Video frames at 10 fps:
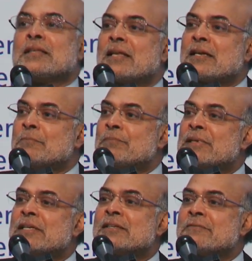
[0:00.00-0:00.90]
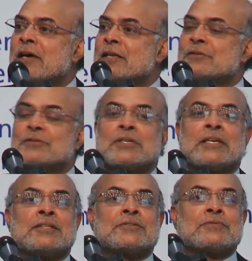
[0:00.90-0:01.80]
that will build the value
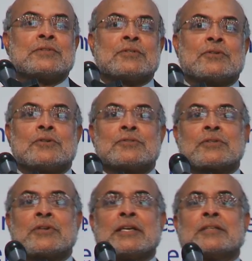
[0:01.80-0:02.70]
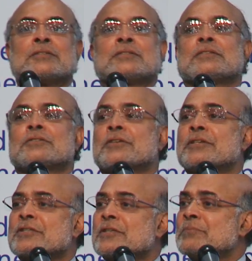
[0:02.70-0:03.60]
chains for the coarse grains, the
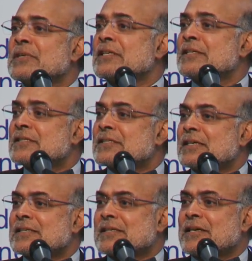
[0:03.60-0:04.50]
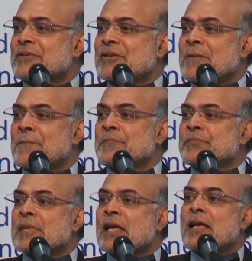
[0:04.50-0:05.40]
traditional millets, etc.?
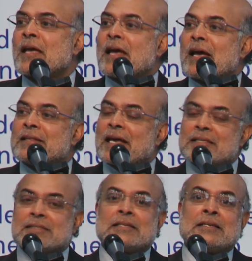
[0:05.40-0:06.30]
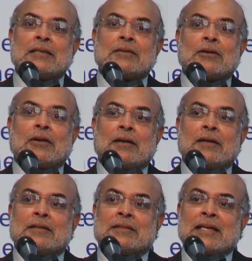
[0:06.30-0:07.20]
And that's an,
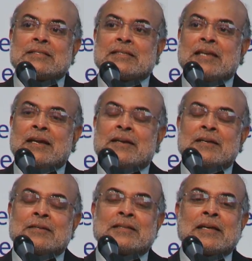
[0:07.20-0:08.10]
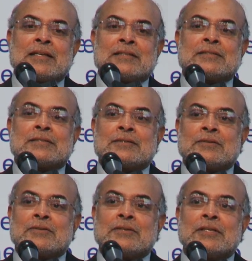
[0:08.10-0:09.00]
that's an area that's
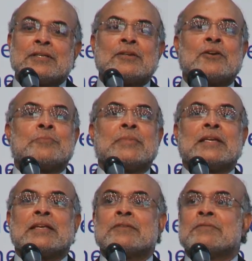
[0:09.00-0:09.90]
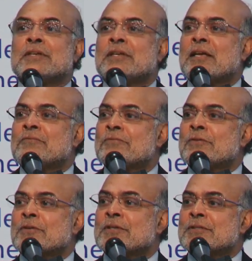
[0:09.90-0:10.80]
really not being given enough
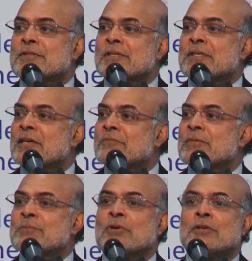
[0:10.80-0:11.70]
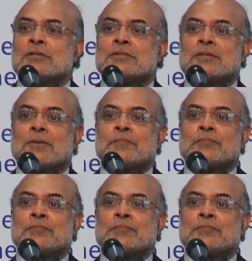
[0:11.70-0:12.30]
focus in government policy.